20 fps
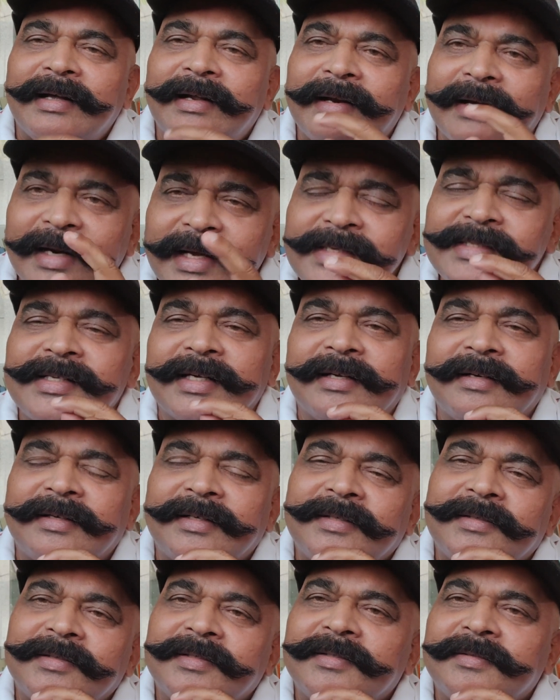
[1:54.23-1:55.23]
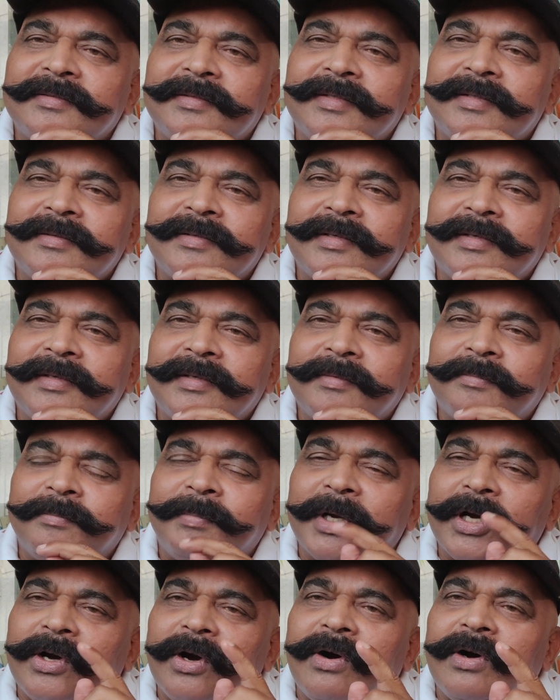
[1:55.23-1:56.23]
Reason
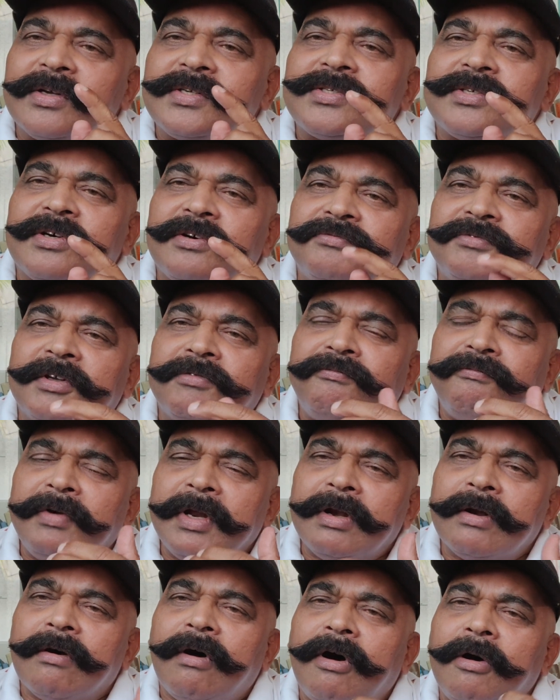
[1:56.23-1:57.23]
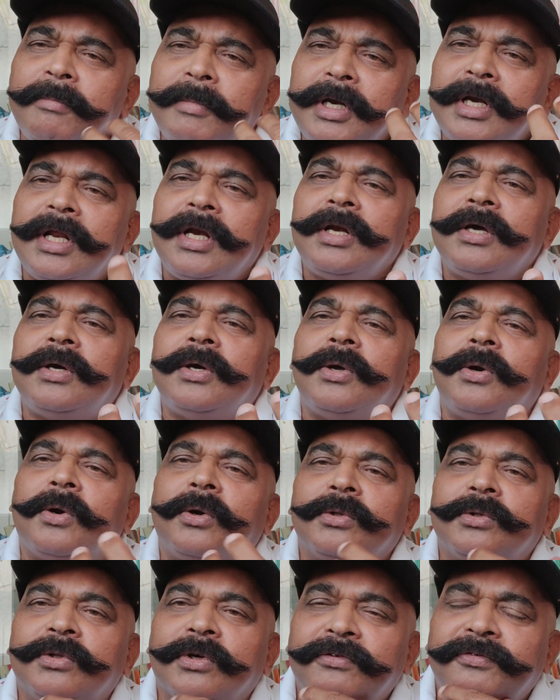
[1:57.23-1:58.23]
because of the phenomenal
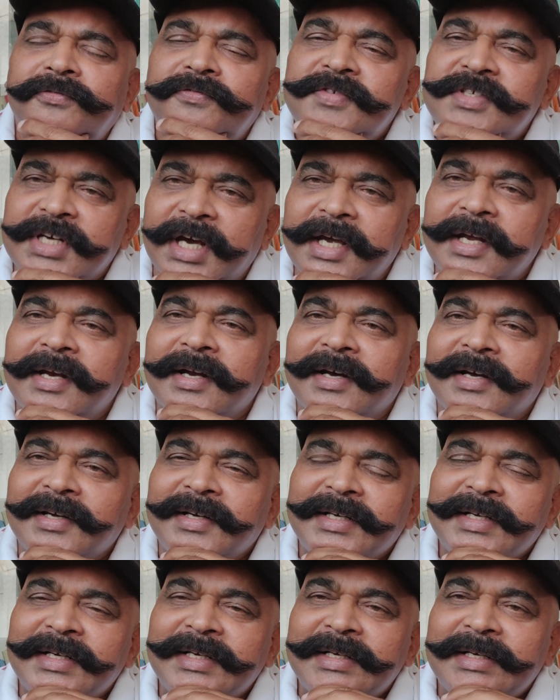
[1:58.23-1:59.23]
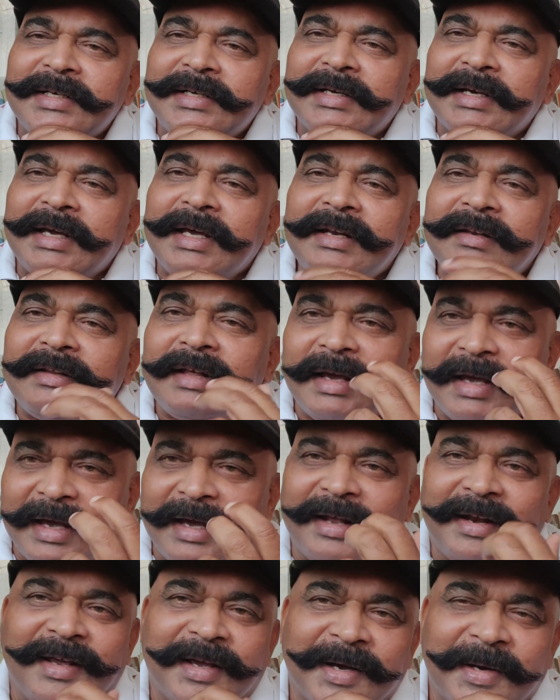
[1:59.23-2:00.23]
growth of China in the
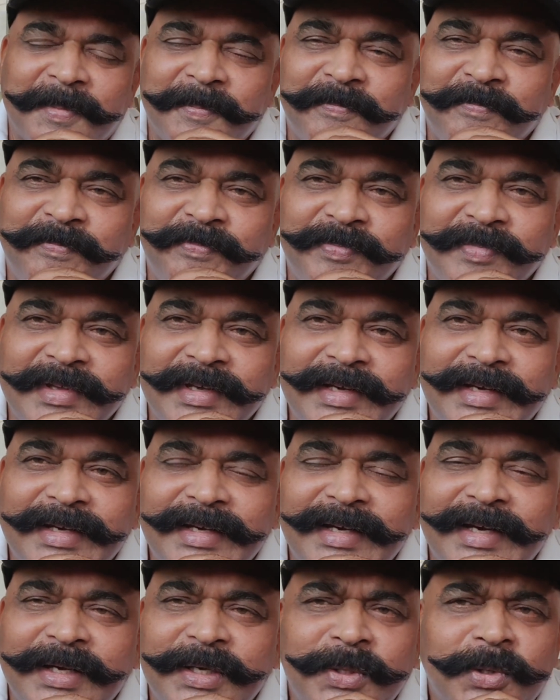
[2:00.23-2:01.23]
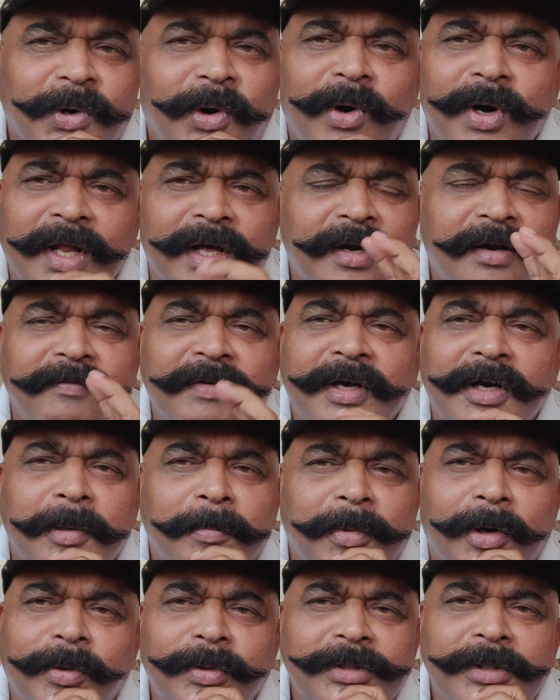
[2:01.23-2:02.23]
area. You all are aware
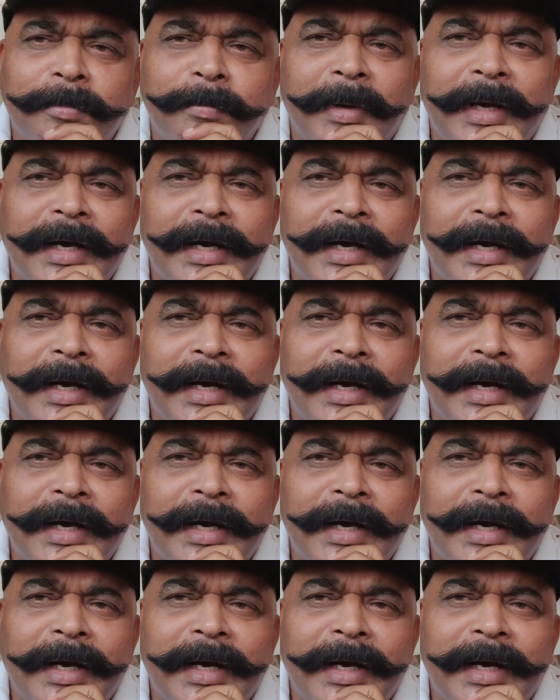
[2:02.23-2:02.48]
about the